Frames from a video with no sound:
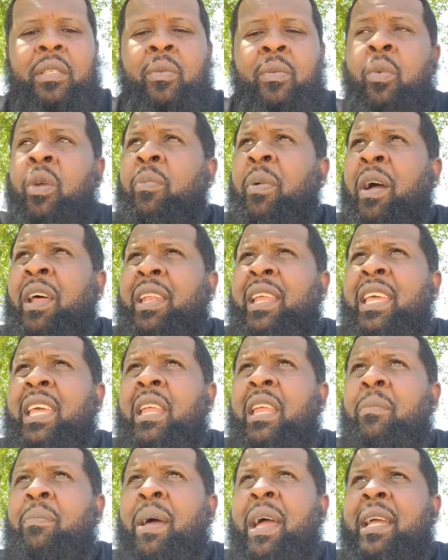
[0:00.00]
we about to
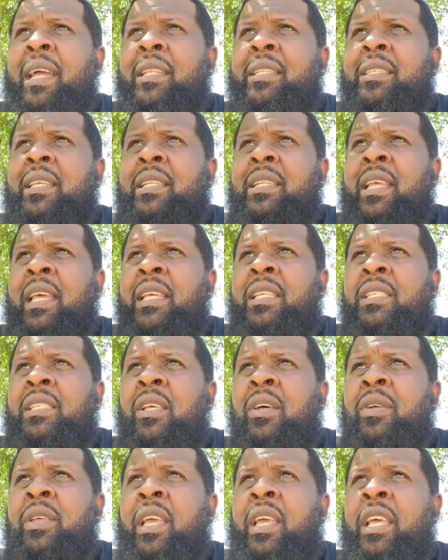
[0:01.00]
head back today.
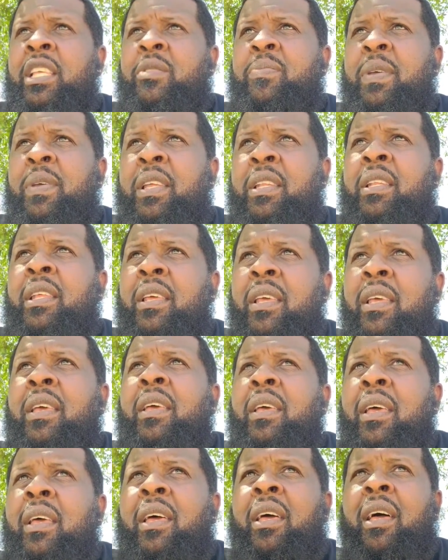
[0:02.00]
So yeah, it's been
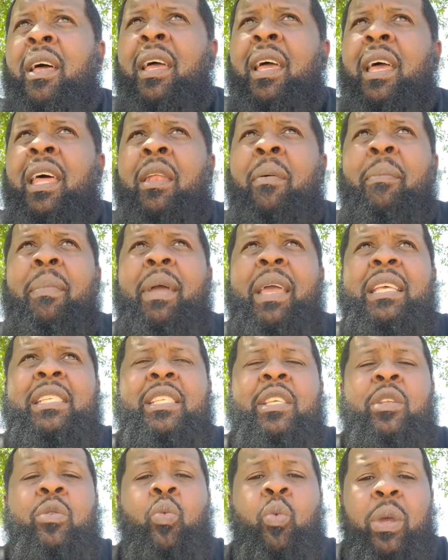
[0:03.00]
an
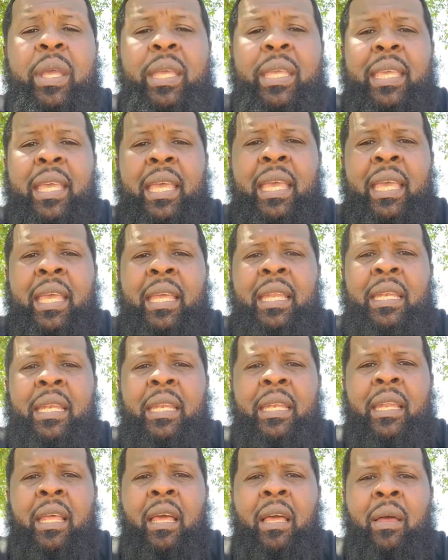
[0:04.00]
amazing weekend.
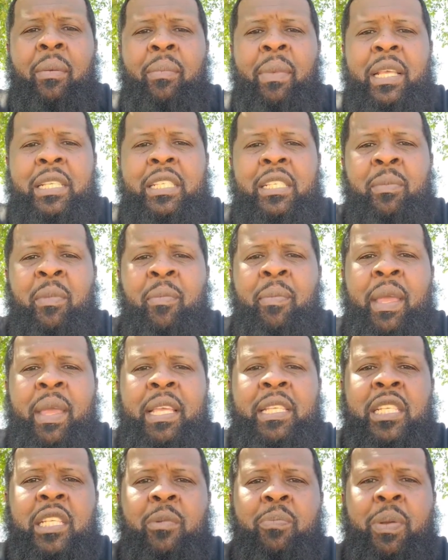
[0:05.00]
I met some
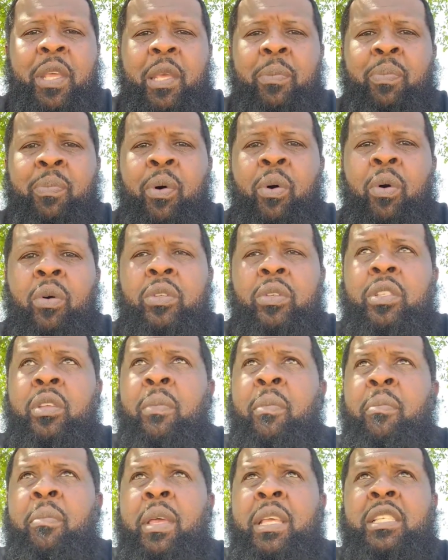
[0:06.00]
amazing people,
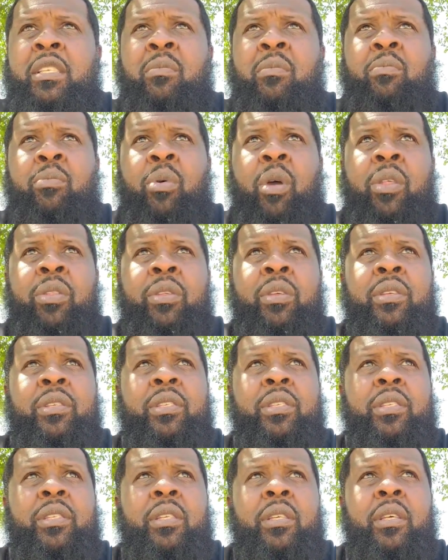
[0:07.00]
some amazing
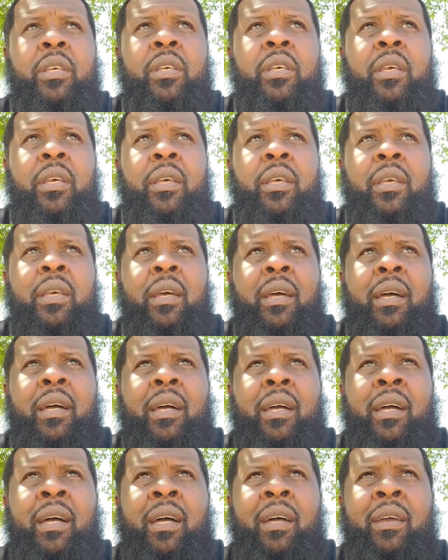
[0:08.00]
brothers
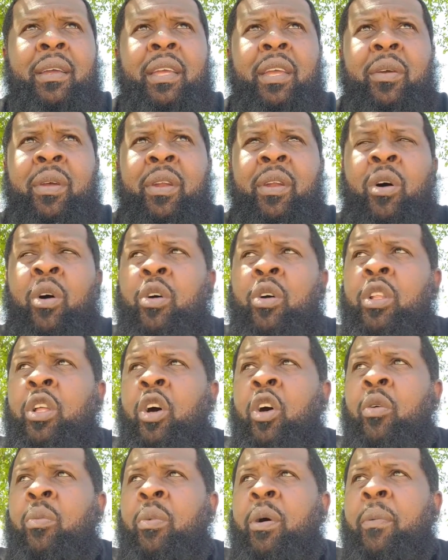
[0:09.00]
here in
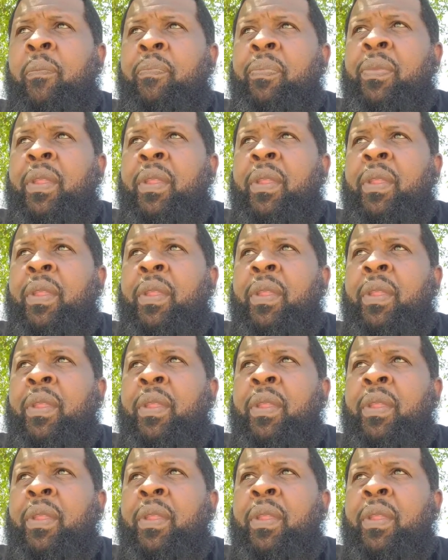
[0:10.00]
Oklahoma.